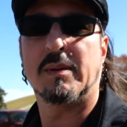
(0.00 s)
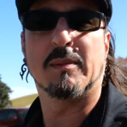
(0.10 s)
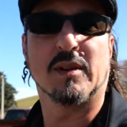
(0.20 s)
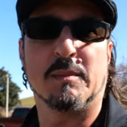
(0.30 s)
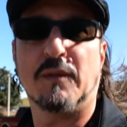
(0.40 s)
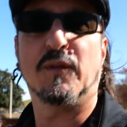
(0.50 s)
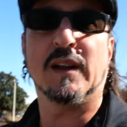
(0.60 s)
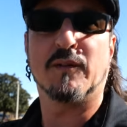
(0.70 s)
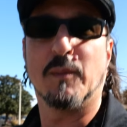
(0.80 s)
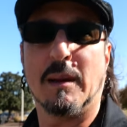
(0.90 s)
People are gonna be
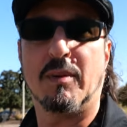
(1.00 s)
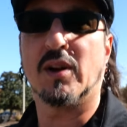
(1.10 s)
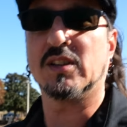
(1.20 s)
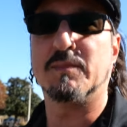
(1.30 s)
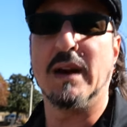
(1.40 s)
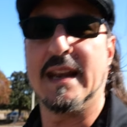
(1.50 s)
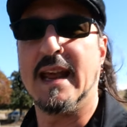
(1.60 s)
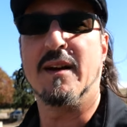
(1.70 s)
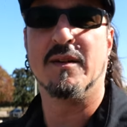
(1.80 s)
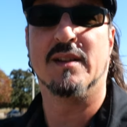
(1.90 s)
fighting for my parking spot
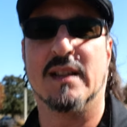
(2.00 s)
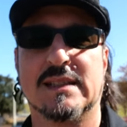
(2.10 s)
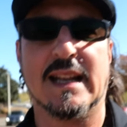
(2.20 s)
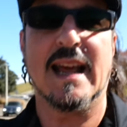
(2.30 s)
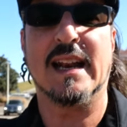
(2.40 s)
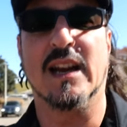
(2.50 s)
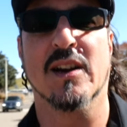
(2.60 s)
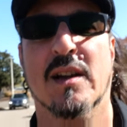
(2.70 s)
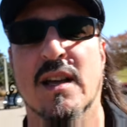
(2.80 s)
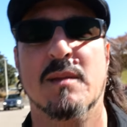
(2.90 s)
now. Let's get out of
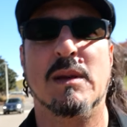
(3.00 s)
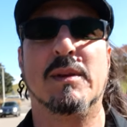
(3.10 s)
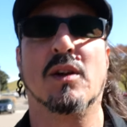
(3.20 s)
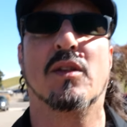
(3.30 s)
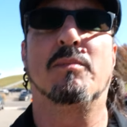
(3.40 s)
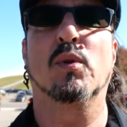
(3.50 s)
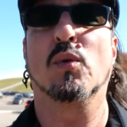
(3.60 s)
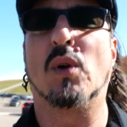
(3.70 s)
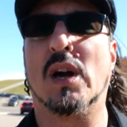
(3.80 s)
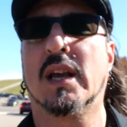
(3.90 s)
here. Maybe go to the
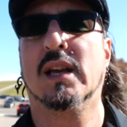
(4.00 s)
boardwalk.